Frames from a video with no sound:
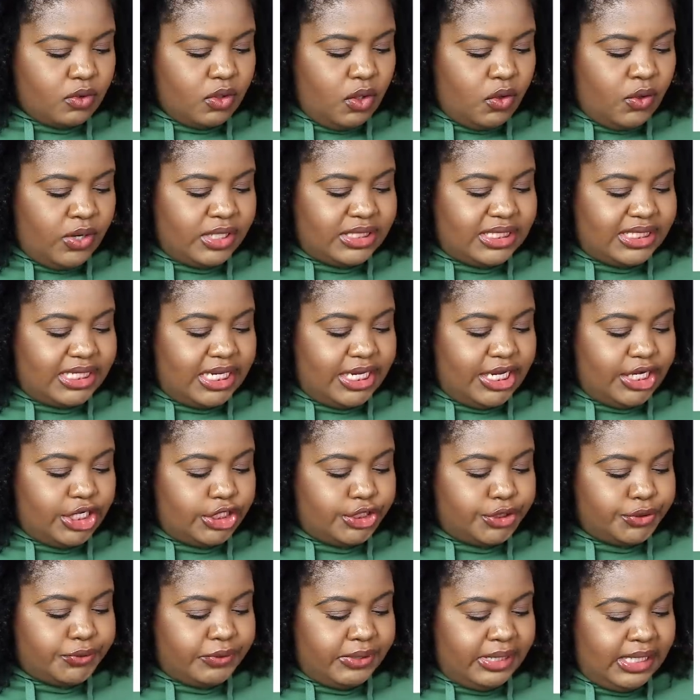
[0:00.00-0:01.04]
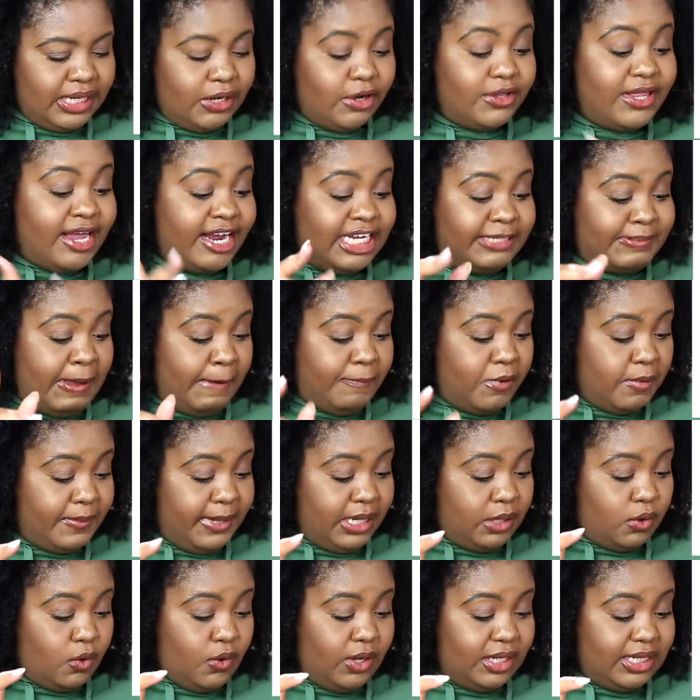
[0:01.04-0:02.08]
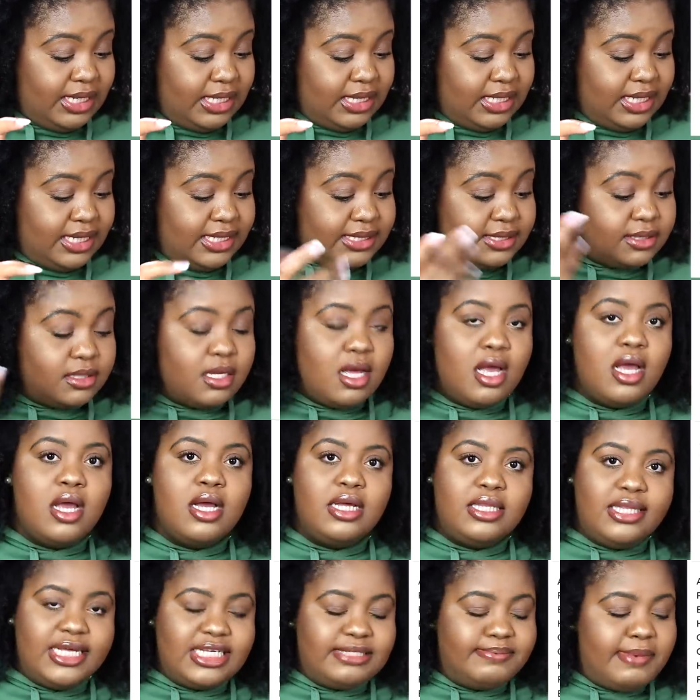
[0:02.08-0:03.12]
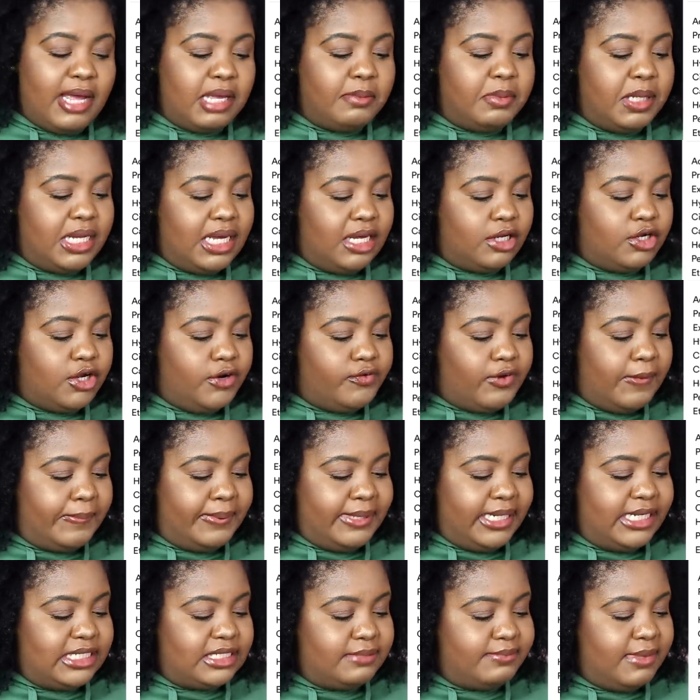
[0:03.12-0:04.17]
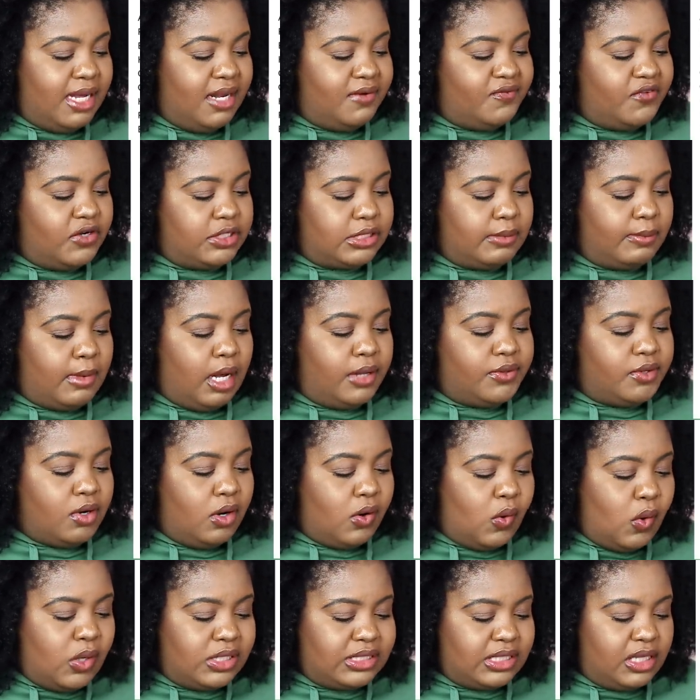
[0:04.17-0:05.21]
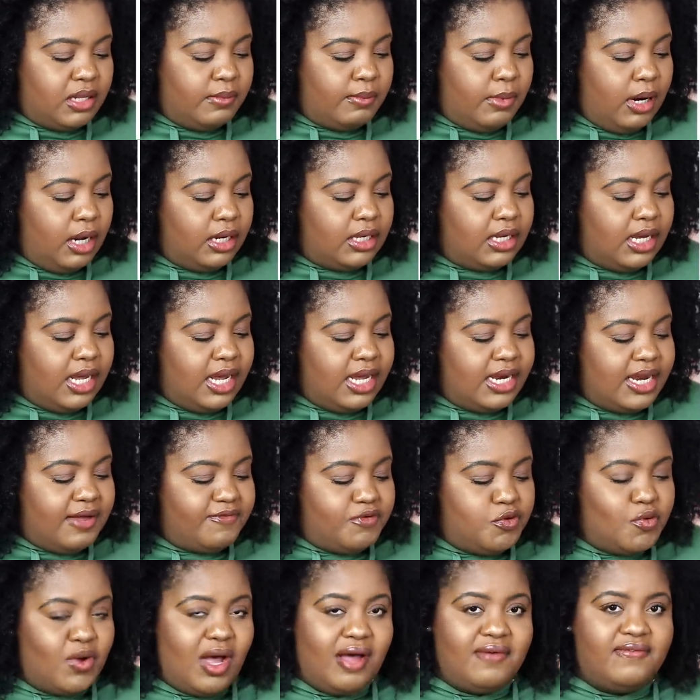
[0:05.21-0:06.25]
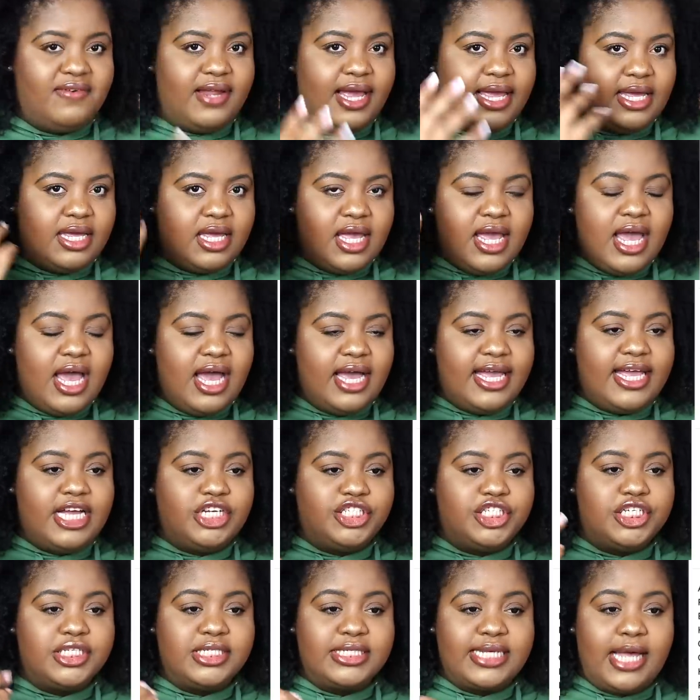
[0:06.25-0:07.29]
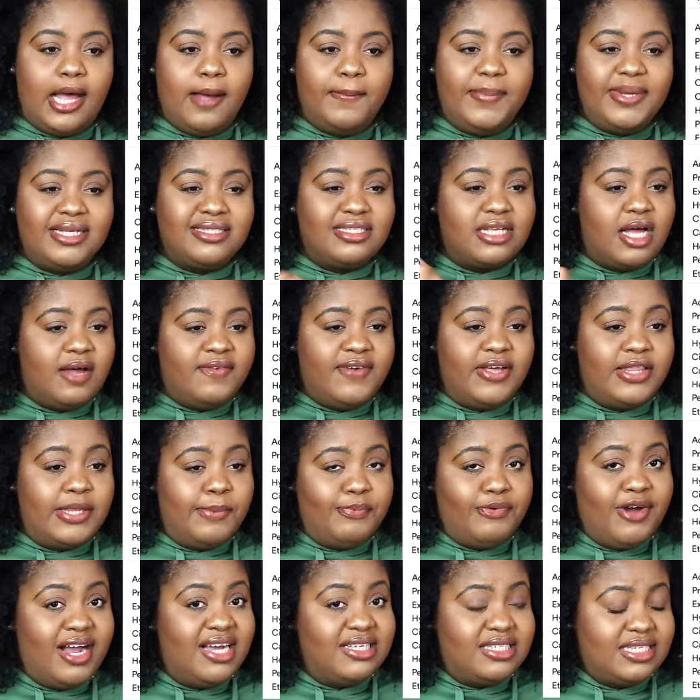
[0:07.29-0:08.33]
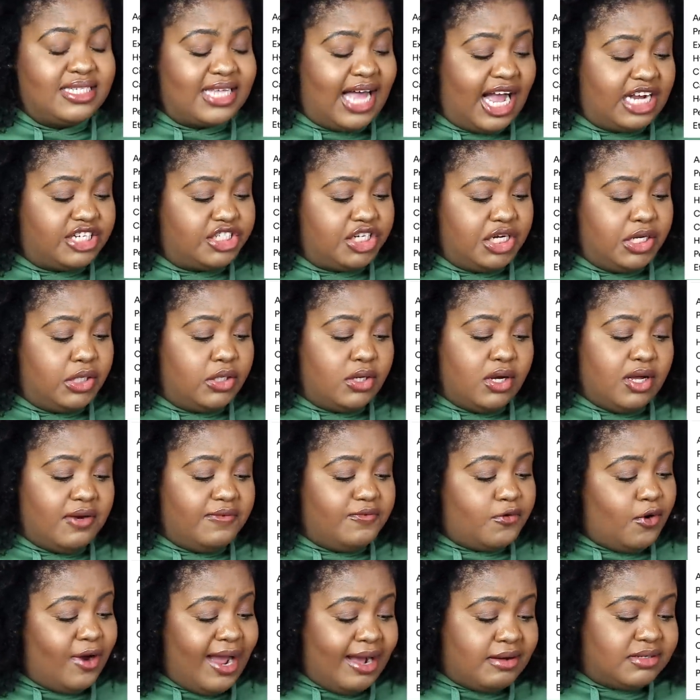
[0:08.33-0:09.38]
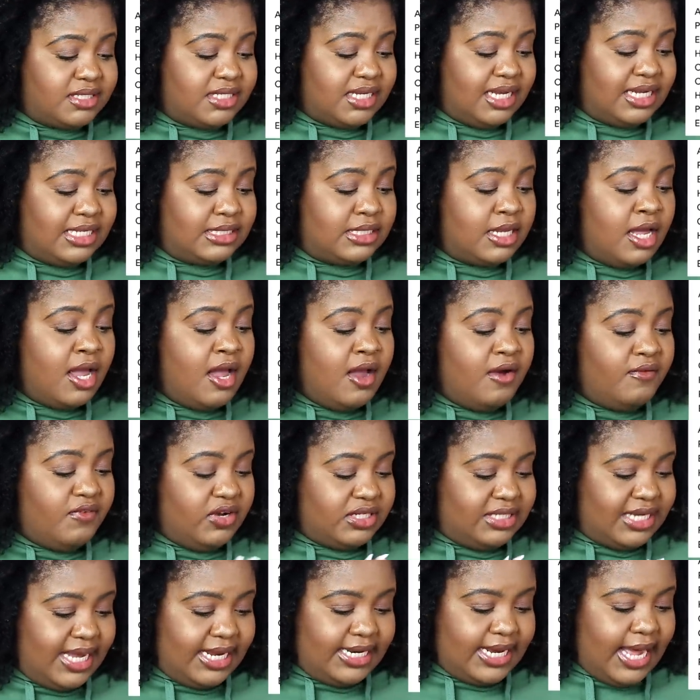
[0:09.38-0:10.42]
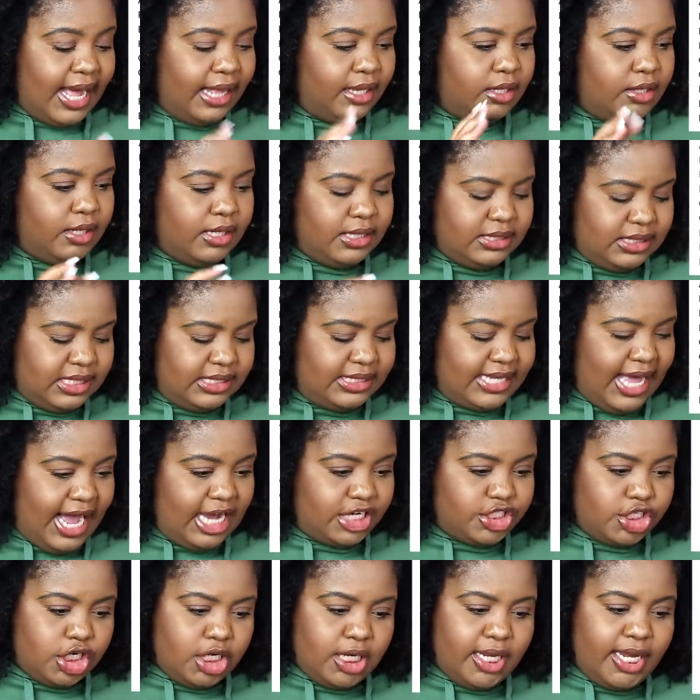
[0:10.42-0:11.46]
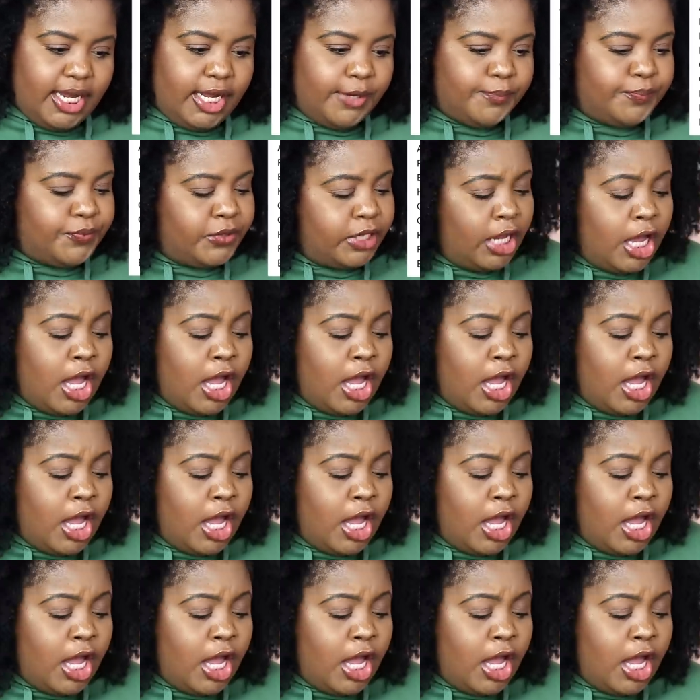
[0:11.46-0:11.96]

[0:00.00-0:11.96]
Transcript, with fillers: or tea tree. Oh, there's peppermint oil in this. This might be a good replacement for some other oils in the market if you have like an itchy scalp and stuff. And the price is actually good. 4 ounces for $10 is actually